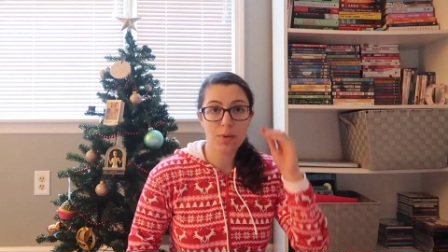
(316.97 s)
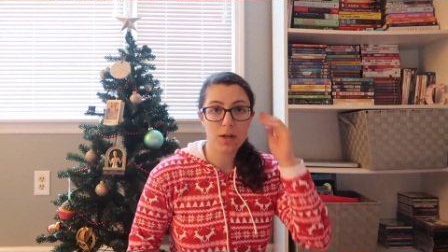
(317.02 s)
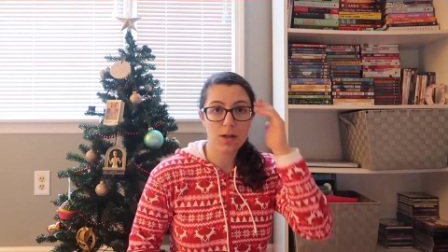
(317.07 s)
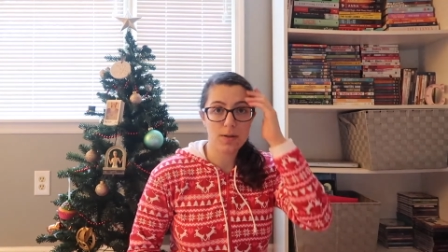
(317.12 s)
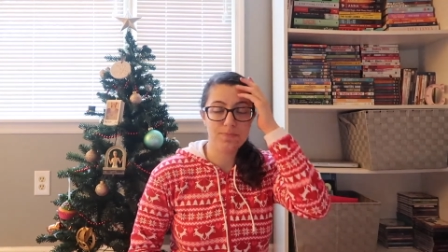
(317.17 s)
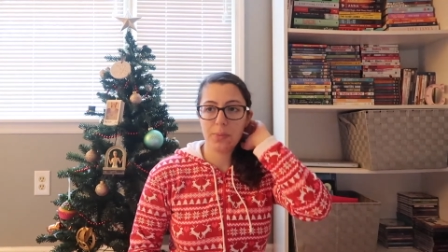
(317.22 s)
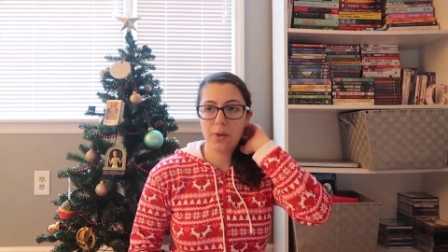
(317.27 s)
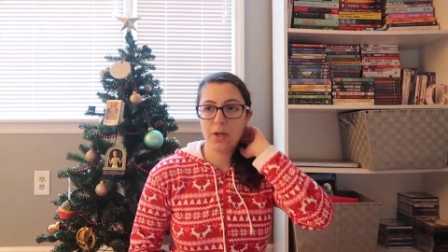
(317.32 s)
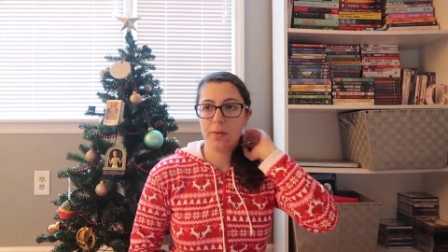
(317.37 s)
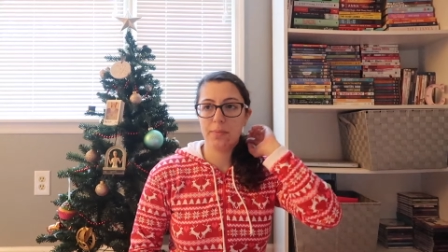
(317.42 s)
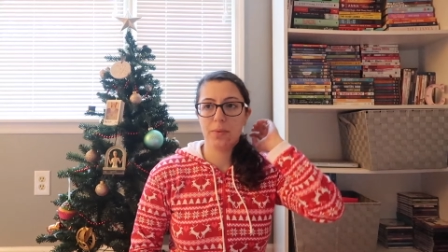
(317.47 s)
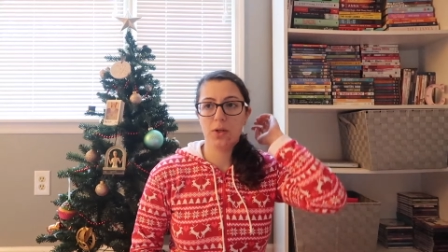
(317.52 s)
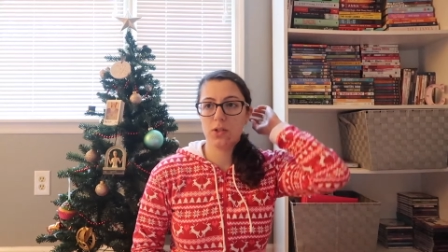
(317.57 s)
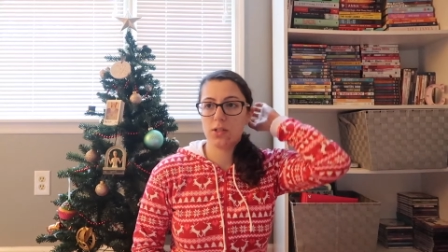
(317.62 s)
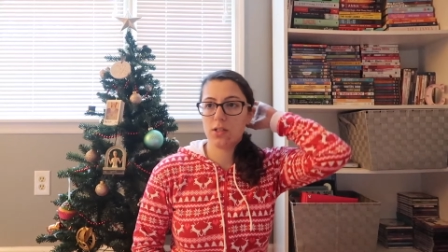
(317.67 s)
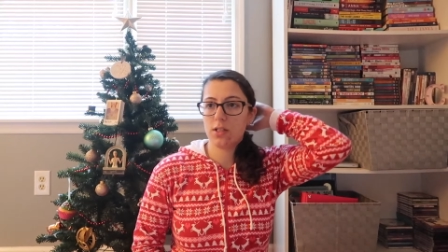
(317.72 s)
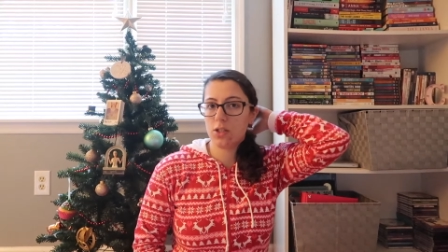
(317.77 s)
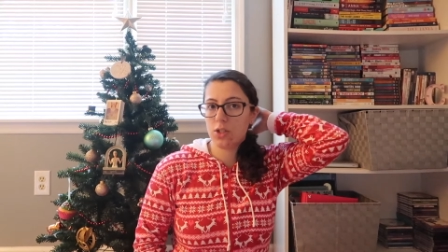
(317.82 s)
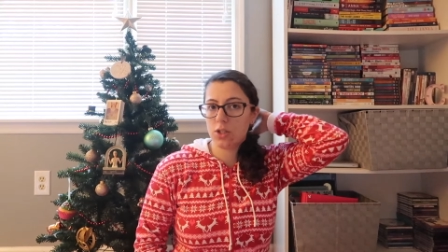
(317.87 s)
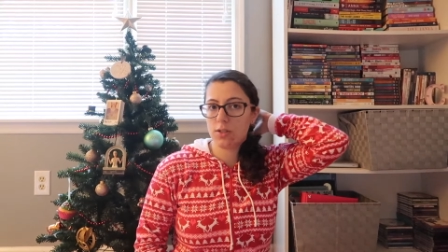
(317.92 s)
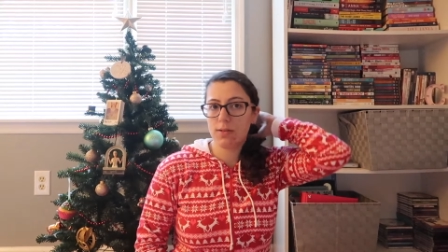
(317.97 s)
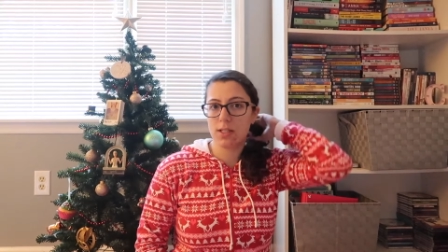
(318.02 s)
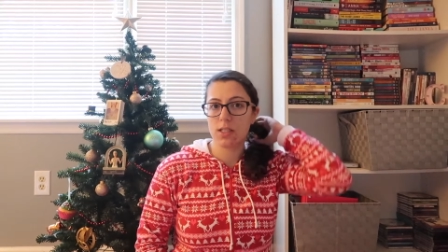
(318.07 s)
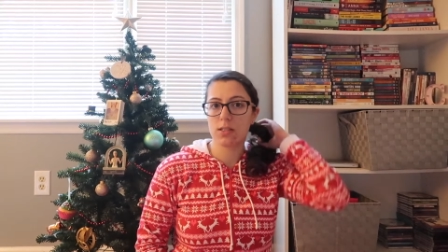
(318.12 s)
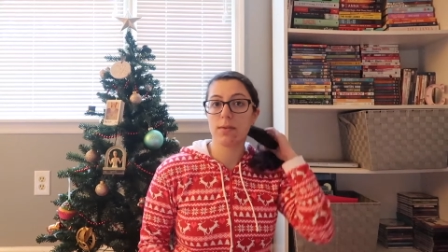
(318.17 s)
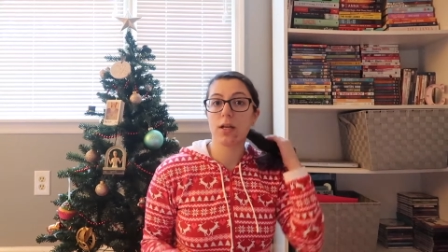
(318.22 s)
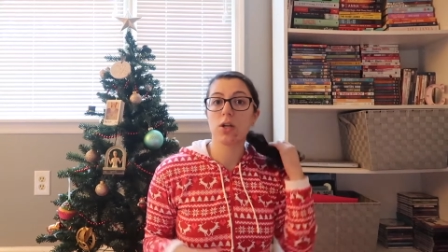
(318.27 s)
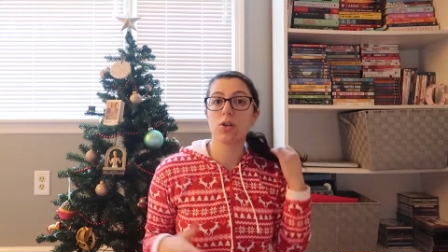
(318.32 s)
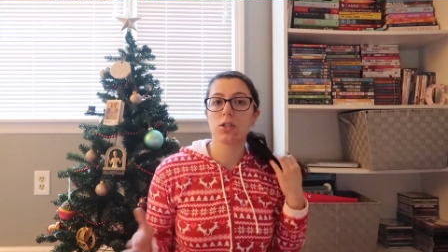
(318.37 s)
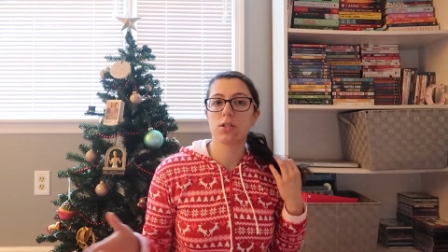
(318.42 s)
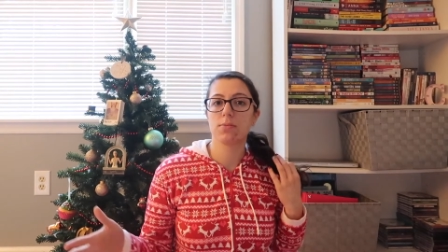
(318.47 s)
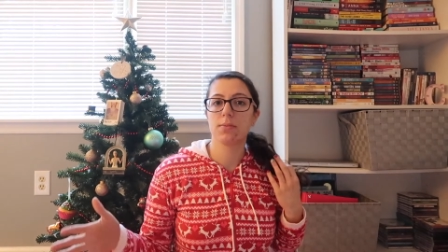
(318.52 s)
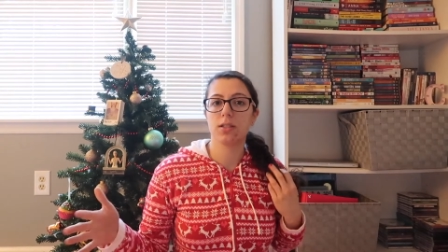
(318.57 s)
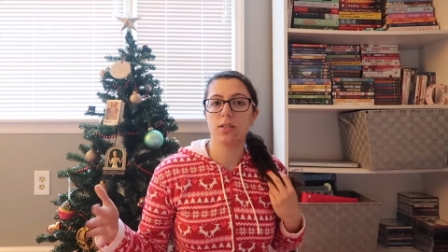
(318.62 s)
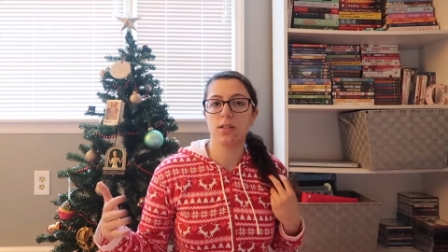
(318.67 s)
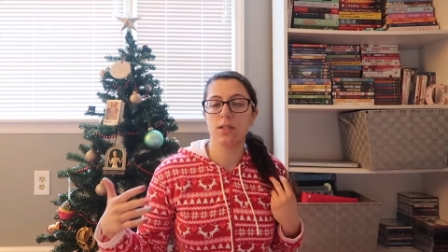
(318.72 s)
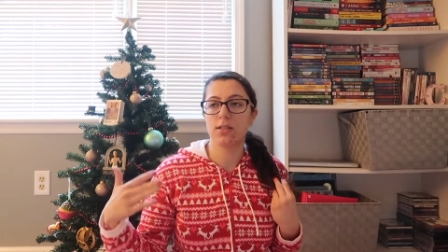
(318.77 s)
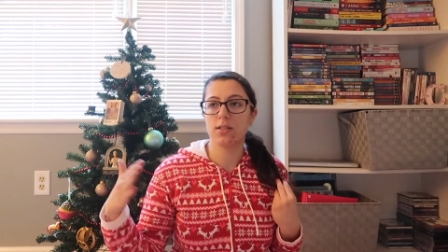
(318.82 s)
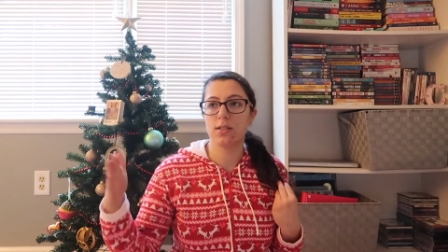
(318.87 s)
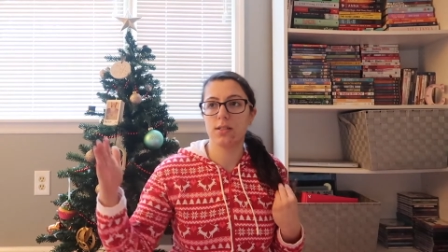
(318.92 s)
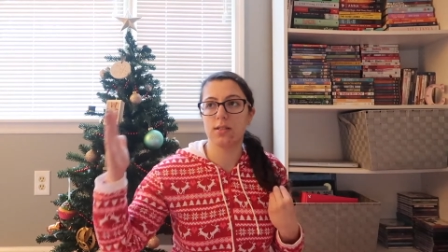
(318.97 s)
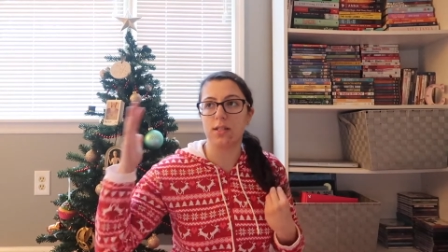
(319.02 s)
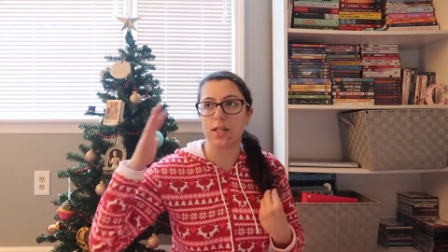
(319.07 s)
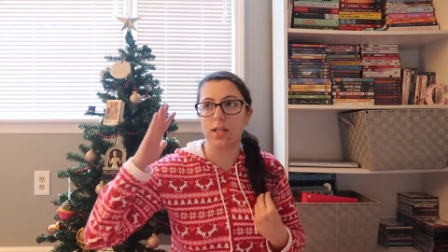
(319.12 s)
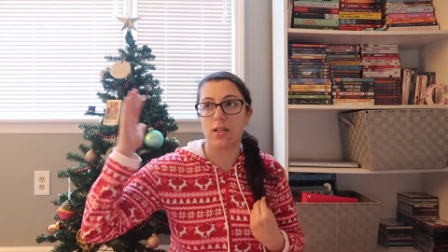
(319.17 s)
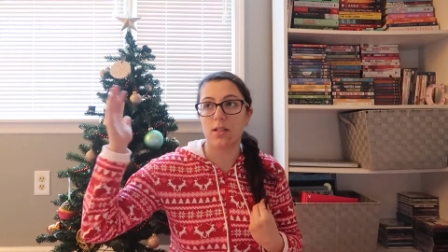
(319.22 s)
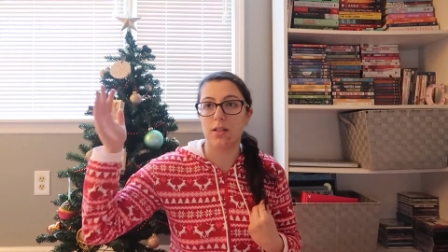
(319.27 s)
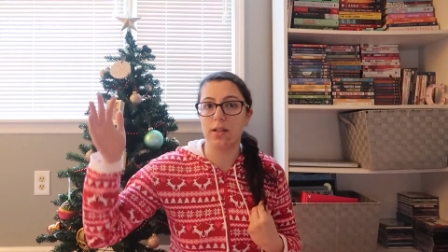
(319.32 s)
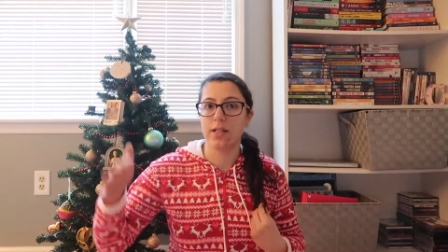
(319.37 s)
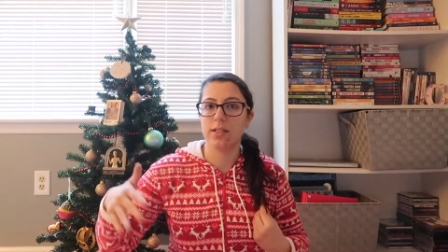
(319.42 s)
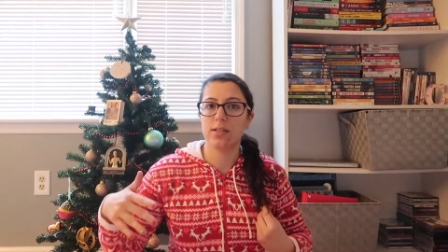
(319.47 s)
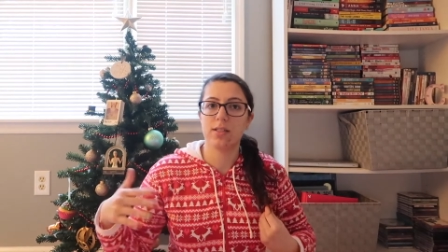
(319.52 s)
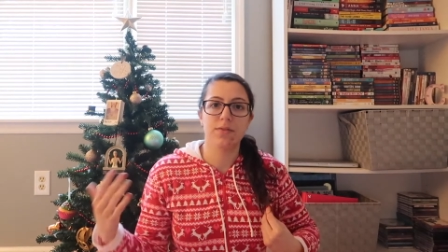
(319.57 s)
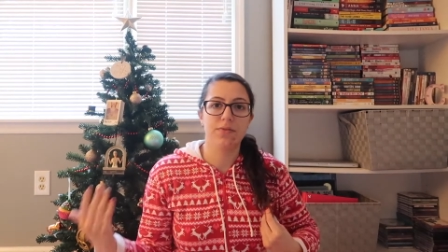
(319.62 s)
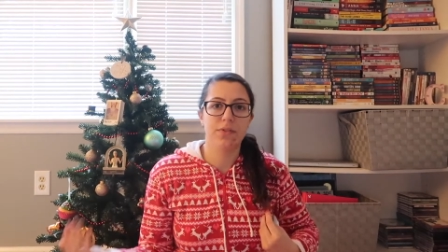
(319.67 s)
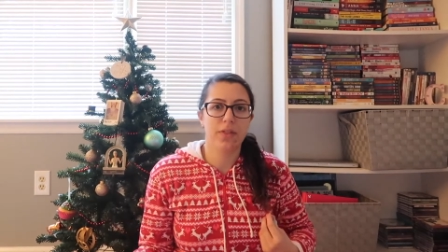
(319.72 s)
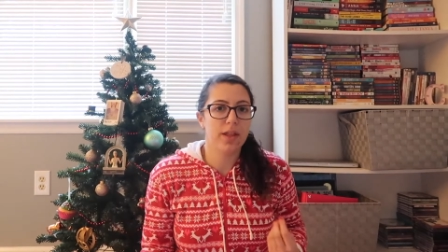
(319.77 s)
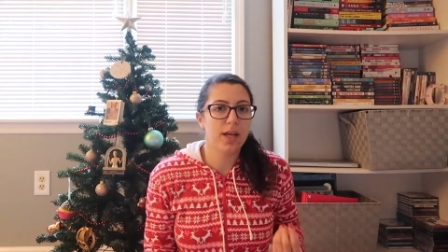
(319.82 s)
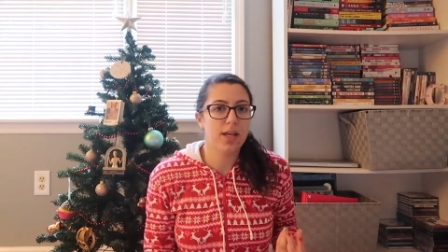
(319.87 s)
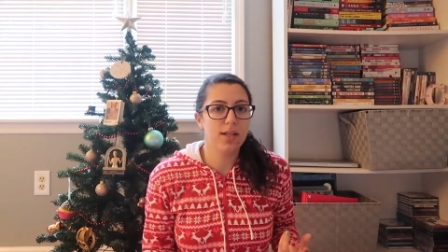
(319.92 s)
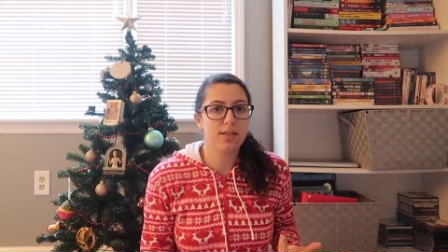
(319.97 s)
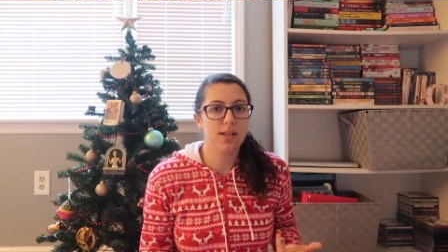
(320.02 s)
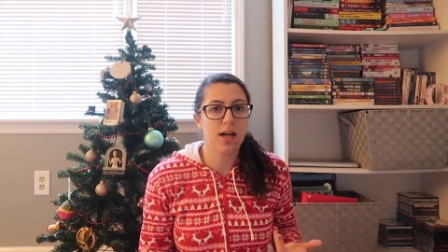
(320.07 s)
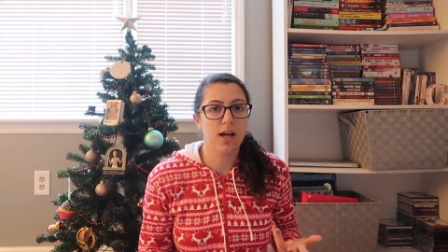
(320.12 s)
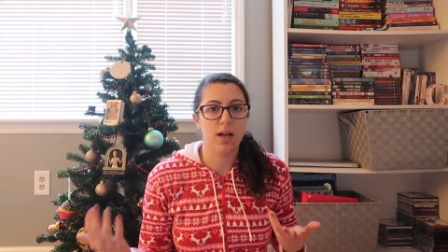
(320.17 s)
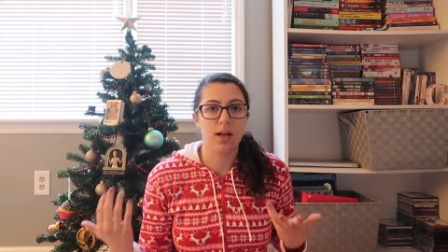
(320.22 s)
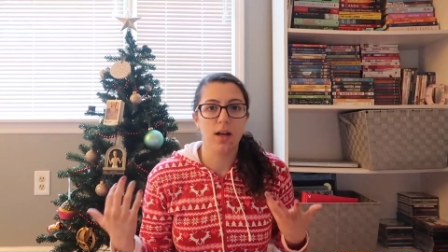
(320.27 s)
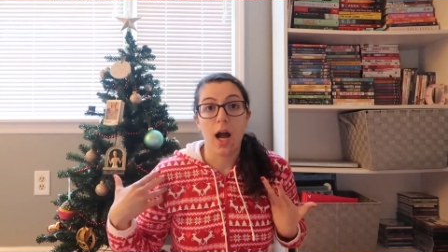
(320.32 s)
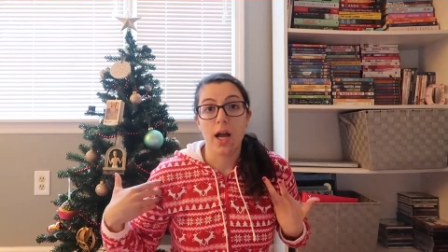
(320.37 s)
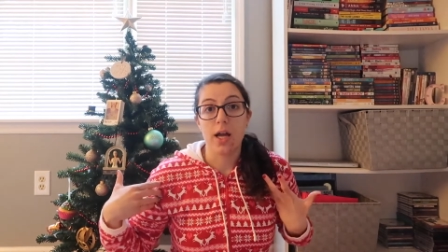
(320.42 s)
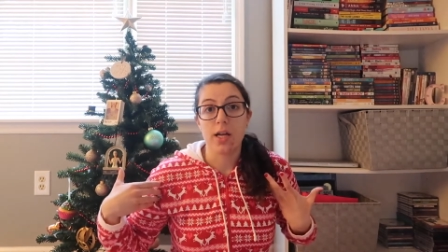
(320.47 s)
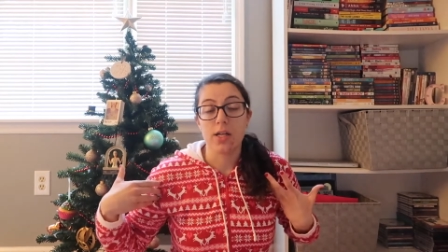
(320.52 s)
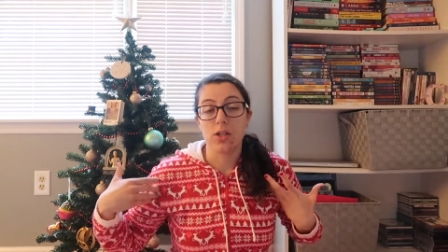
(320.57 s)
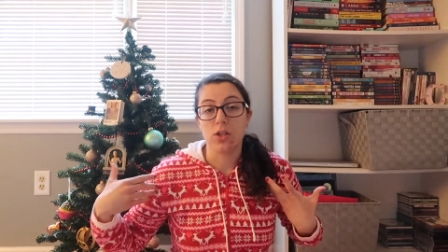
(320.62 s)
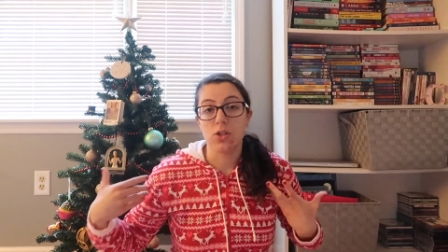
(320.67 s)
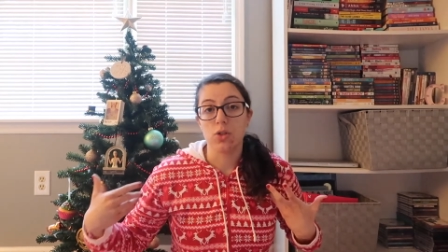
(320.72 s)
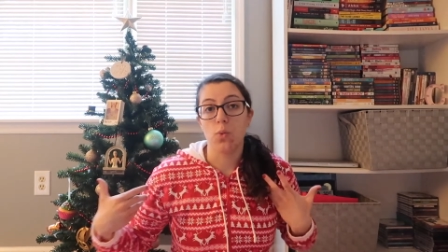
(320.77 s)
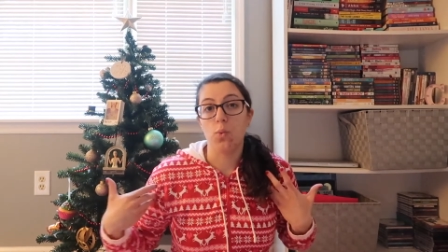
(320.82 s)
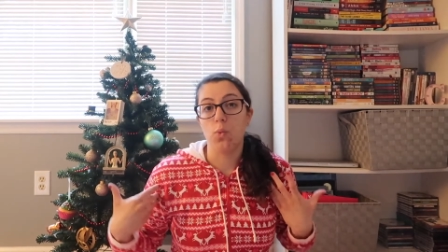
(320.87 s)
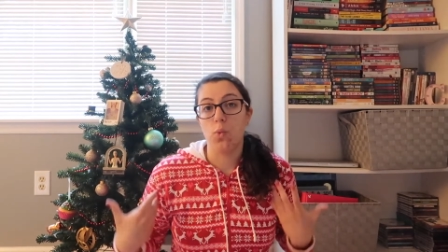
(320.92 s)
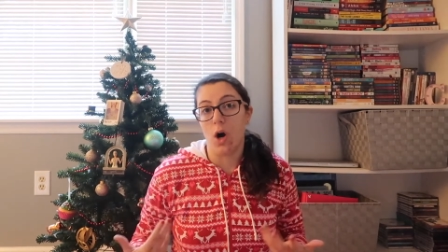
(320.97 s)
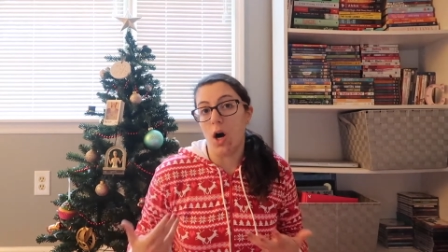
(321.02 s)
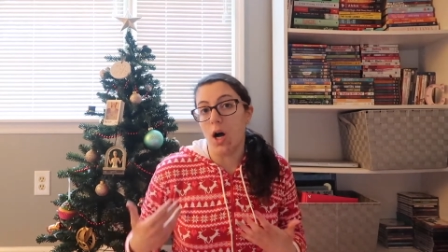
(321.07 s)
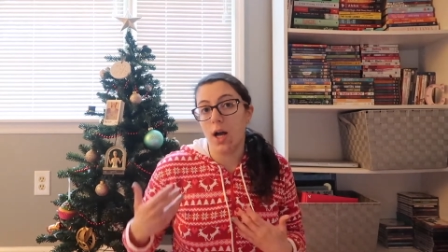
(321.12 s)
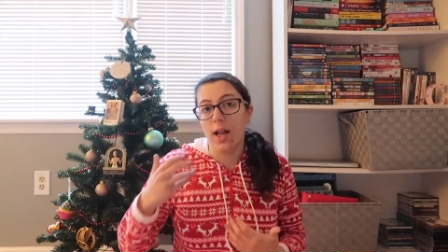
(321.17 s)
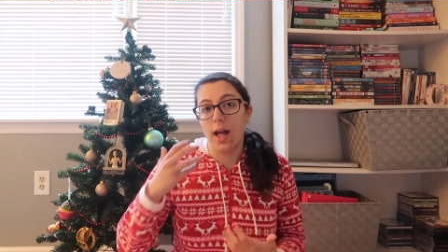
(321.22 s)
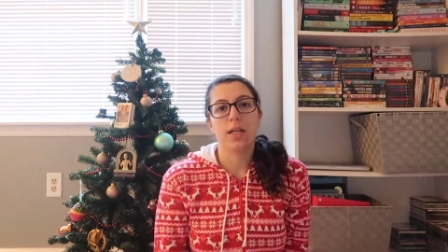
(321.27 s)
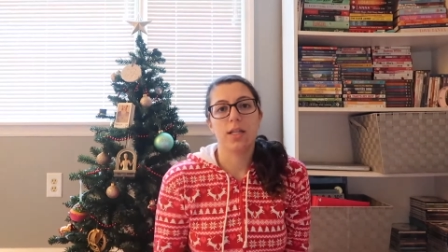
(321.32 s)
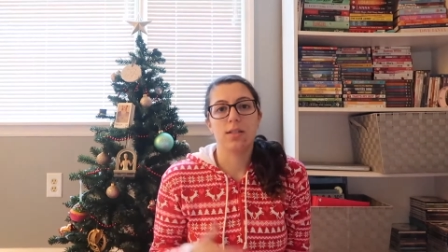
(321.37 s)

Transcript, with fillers: but put it mostly just because my Christmas list is like a list of things that I want.